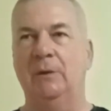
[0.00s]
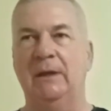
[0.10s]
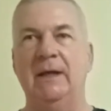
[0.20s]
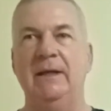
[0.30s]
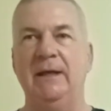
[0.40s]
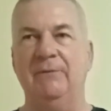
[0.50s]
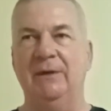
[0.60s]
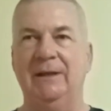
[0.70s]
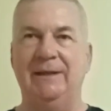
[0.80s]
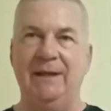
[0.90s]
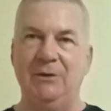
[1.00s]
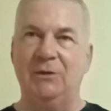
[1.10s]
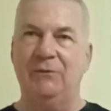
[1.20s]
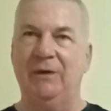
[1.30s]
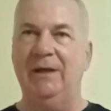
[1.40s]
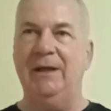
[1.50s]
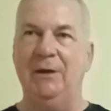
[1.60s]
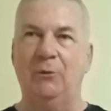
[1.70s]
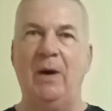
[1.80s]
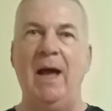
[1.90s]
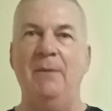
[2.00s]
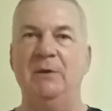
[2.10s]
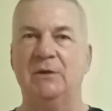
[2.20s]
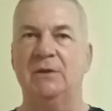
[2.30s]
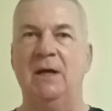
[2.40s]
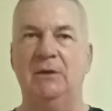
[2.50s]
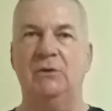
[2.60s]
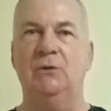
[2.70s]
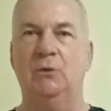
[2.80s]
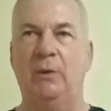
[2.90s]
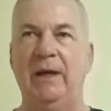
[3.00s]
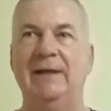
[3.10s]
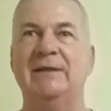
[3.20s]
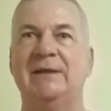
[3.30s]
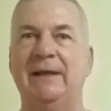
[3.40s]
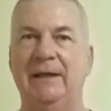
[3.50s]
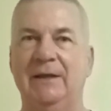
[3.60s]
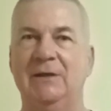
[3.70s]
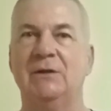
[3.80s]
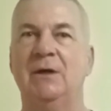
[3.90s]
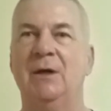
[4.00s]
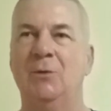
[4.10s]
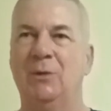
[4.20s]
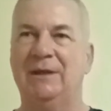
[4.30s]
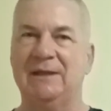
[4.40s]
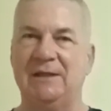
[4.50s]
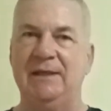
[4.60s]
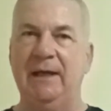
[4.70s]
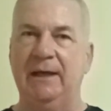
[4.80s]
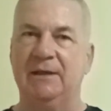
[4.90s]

gun even, the danger of it getting grabbed is not so great as it is with a stick.